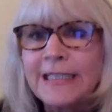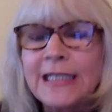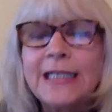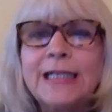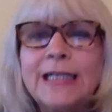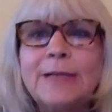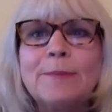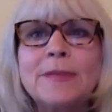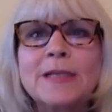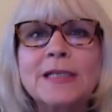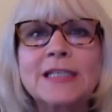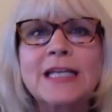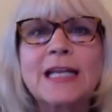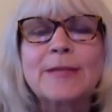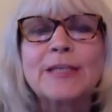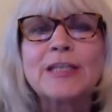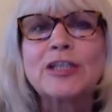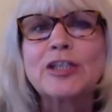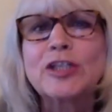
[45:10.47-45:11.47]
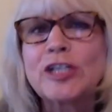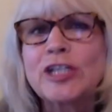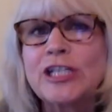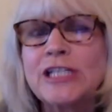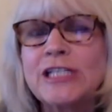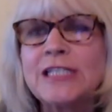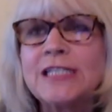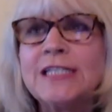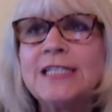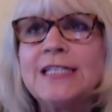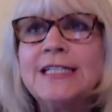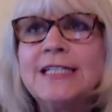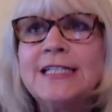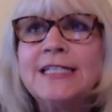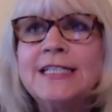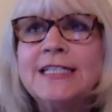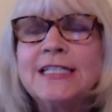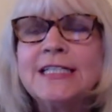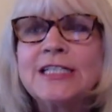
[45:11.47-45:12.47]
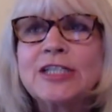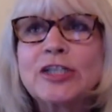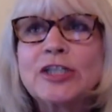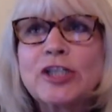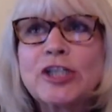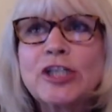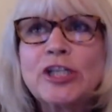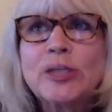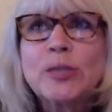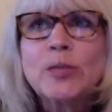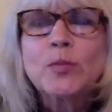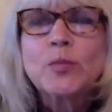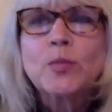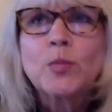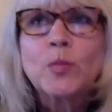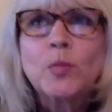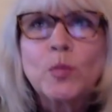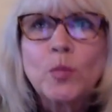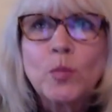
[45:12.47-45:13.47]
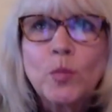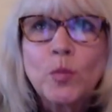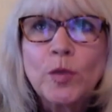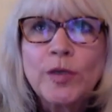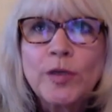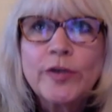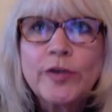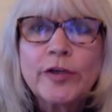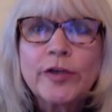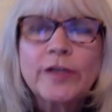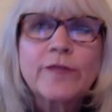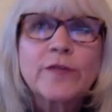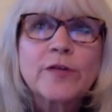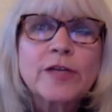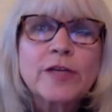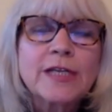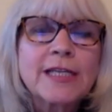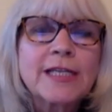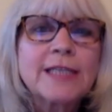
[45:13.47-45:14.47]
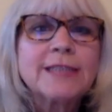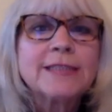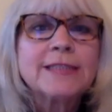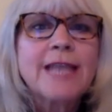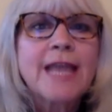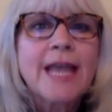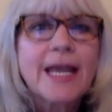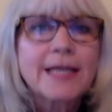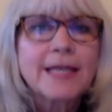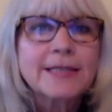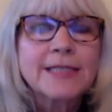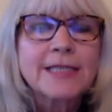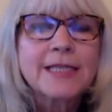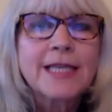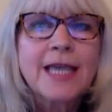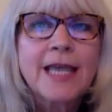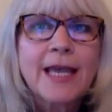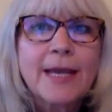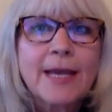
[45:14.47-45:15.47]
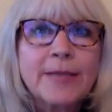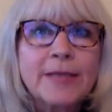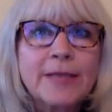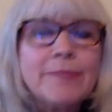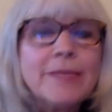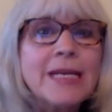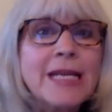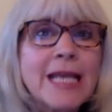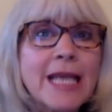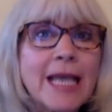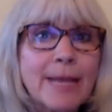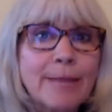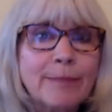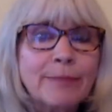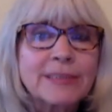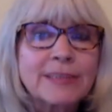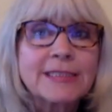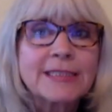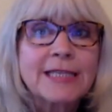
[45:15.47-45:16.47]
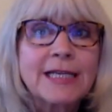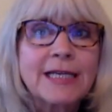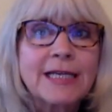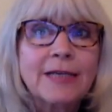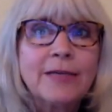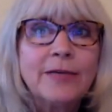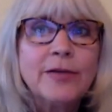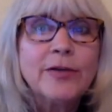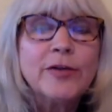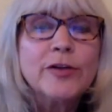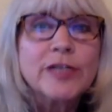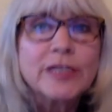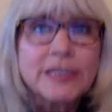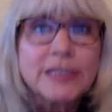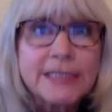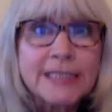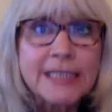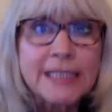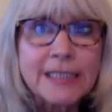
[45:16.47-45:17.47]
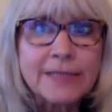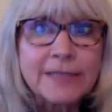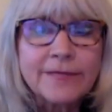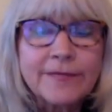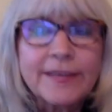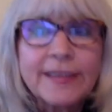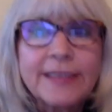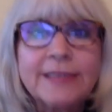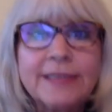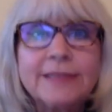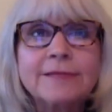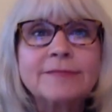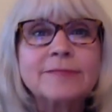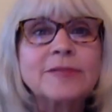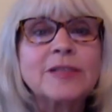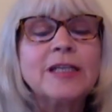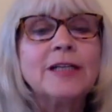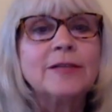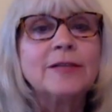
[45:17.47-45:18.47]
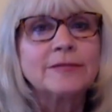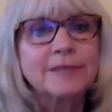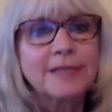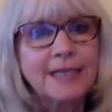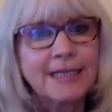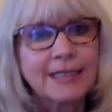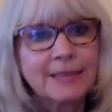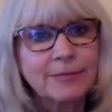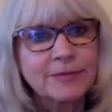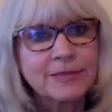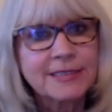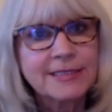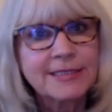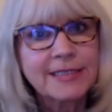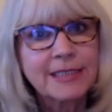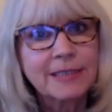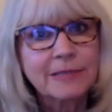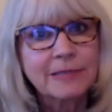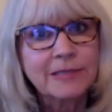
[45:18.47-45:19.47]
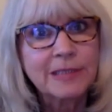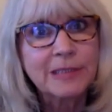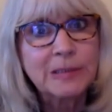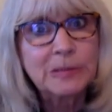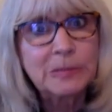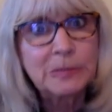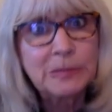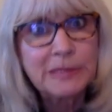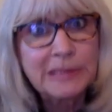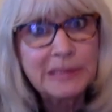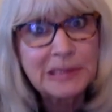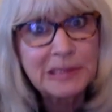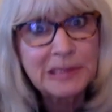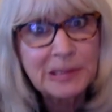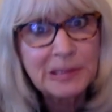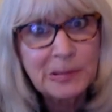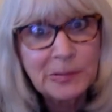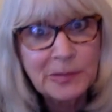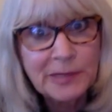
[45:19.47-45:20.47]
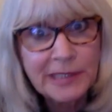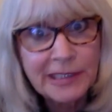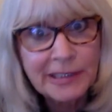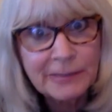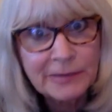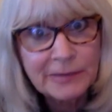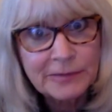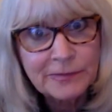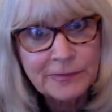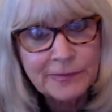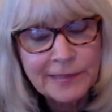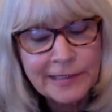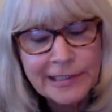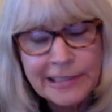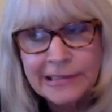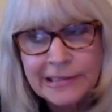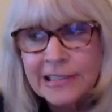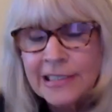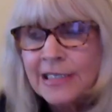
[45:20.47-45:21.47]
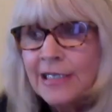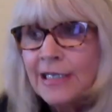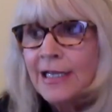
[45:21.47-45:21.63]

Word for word: Um, I mean, she she wondered if you could get a taxi cab in Minneapolis on New Year's Eve. And, you know, I would say, well, you know, we have a fleet.